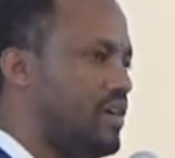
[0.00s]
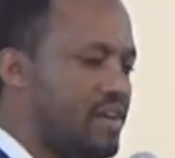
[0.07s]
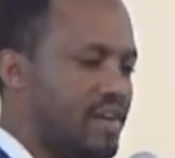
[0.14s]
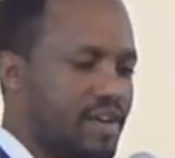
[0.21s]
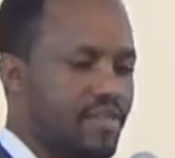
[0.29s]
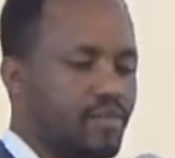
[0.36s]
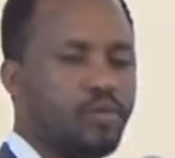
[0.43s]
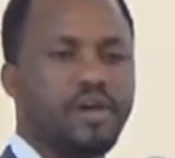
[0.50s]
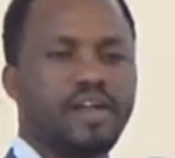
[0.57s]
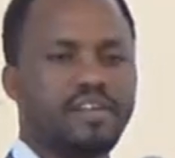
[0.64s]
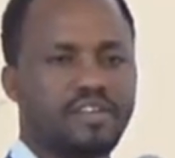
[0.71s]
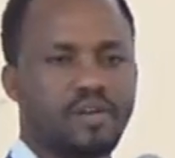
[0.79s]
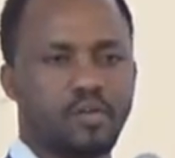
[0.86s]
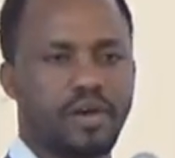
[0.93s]
everywhere in
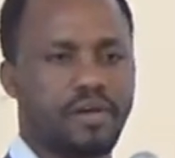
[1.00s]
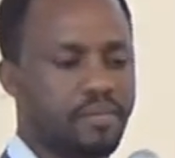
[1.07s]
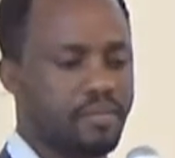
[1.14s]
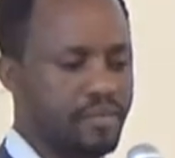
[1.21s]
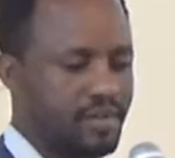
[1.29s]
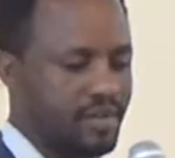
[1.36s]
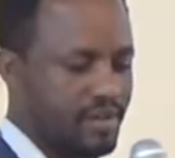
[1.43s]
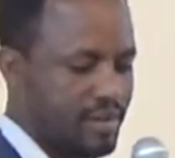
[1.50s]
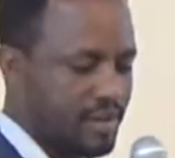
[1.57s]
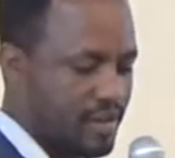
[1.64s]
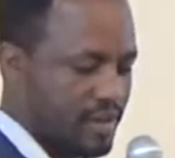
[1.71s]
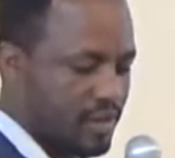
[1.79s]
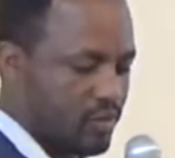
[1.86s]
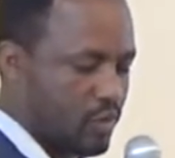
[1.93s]
the web.
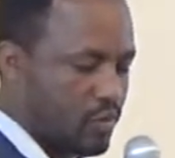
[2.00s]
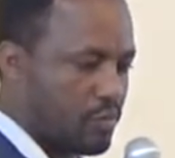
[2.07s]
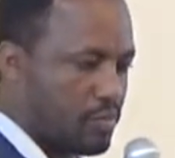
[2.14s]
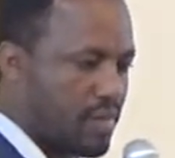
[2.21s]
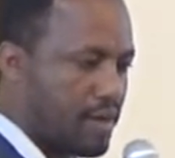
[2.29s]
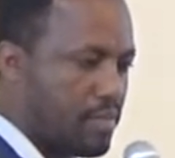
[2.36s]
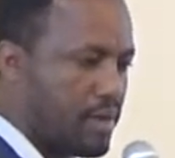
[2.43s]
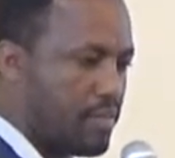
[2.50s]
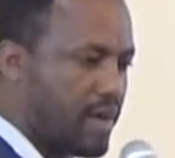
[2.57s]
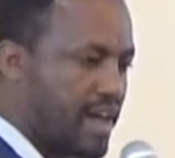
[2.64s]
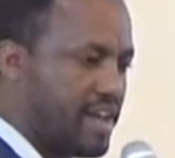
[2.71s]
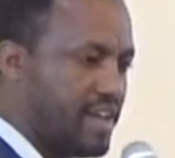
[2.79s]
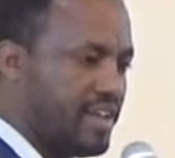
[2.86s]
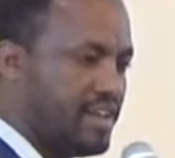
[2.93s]
So
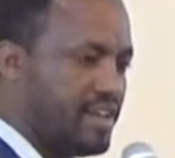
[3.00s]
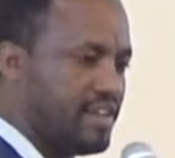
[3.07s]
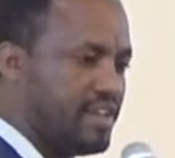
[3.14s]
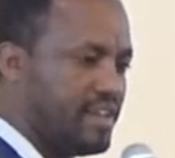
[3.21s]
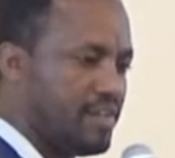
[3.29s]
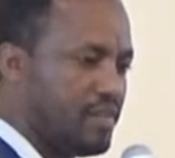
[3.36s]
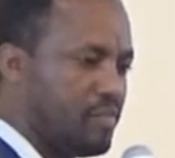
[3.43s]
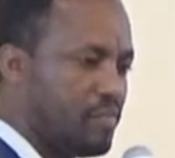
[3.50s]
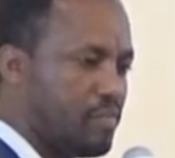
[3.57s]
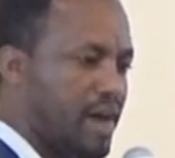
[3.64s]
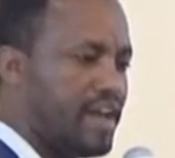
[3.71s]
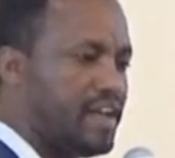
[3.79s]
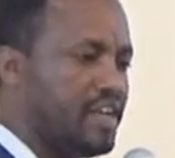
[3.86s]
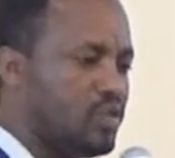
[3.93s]
my
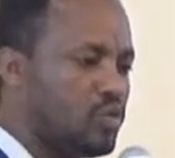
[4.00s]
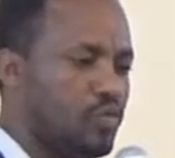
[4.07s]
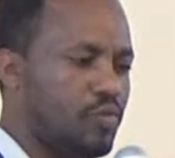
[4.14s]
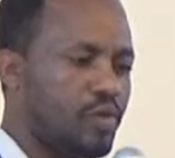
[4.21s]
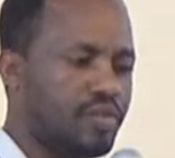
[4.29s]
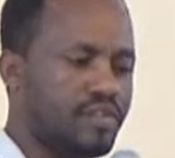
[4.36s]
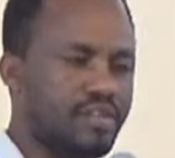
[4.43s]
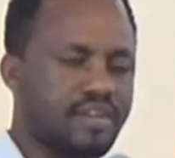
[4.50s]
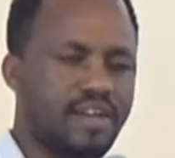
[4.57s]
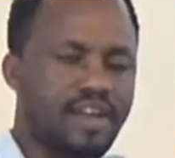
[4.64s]
issue for this